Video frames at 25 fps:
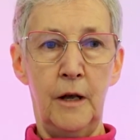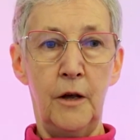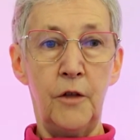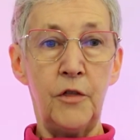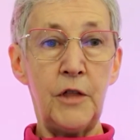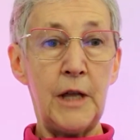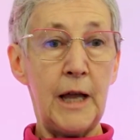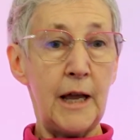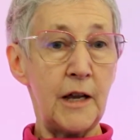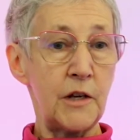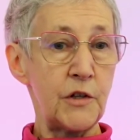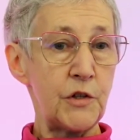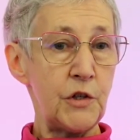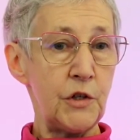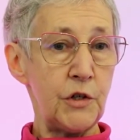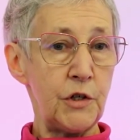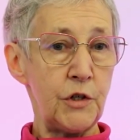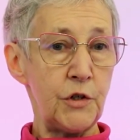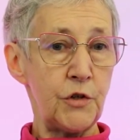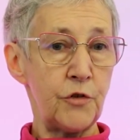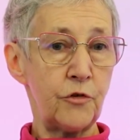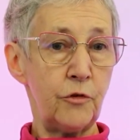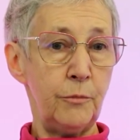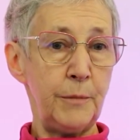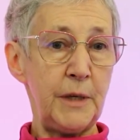The
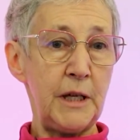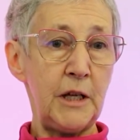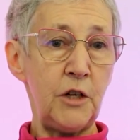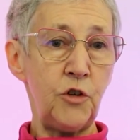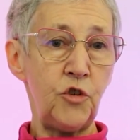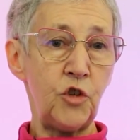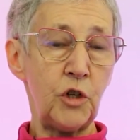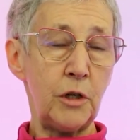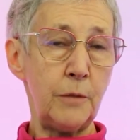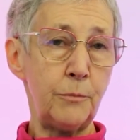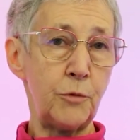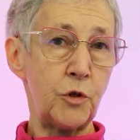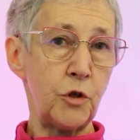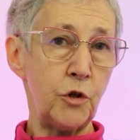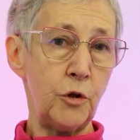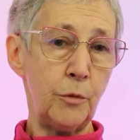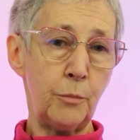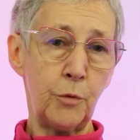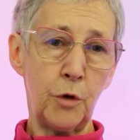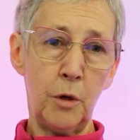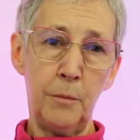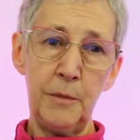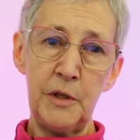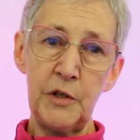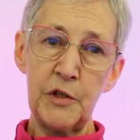exodus from Egypt to the
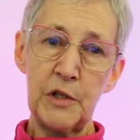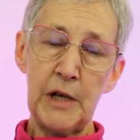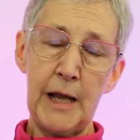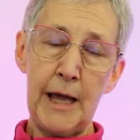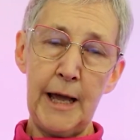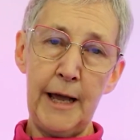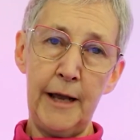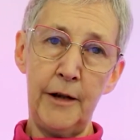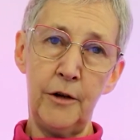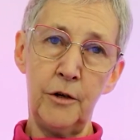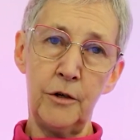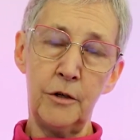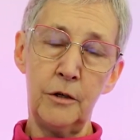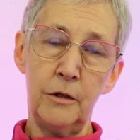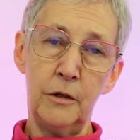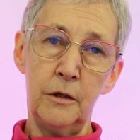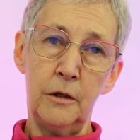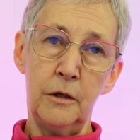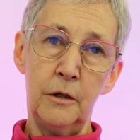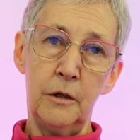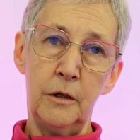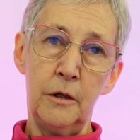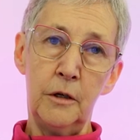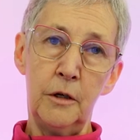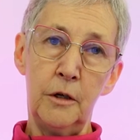Promised Land
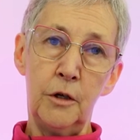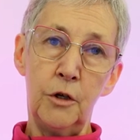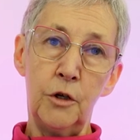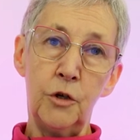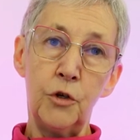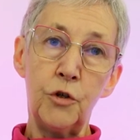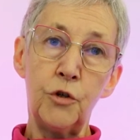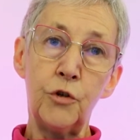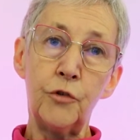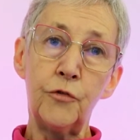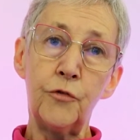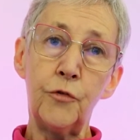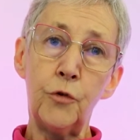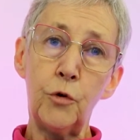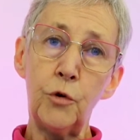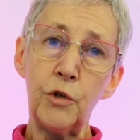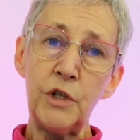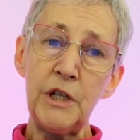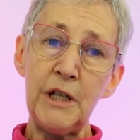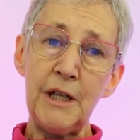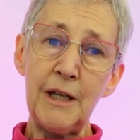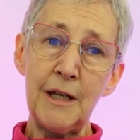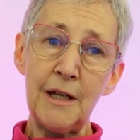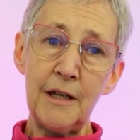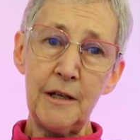took
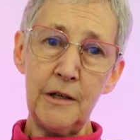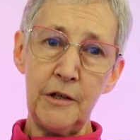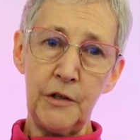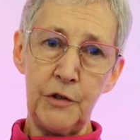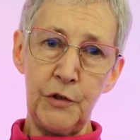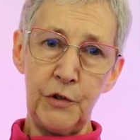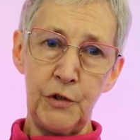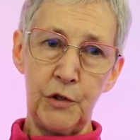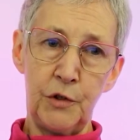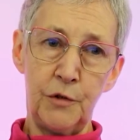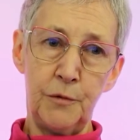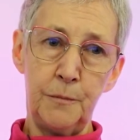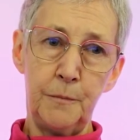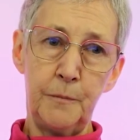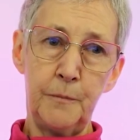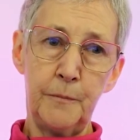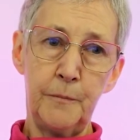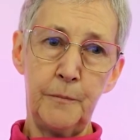40 years.